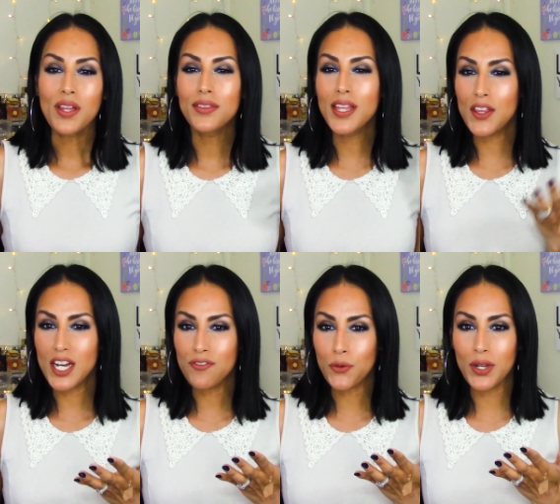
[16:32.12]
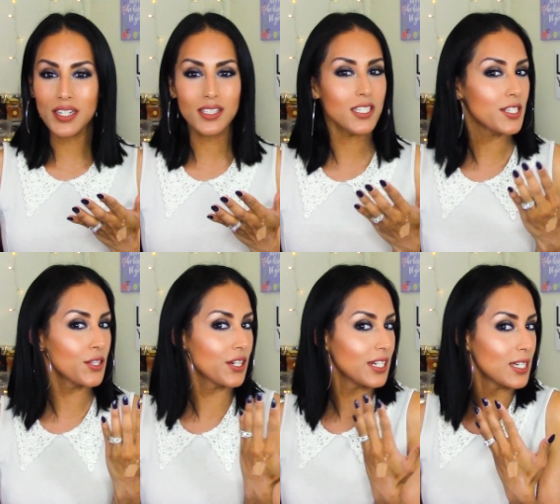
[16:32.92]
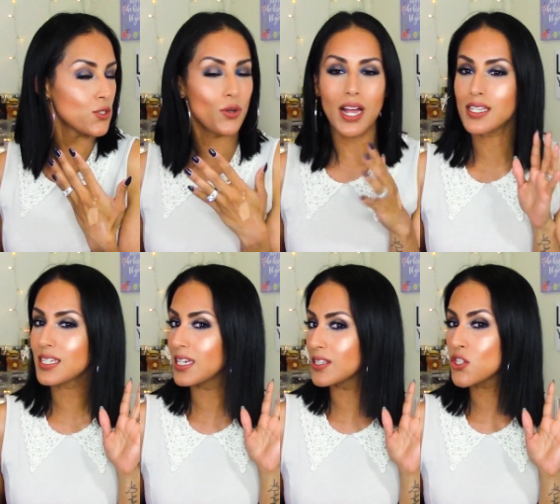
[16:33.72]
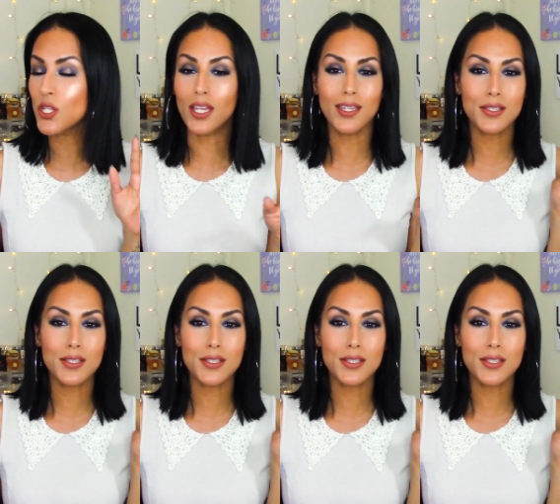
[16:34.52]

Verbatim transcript: now that I've created this look and as you guys can see,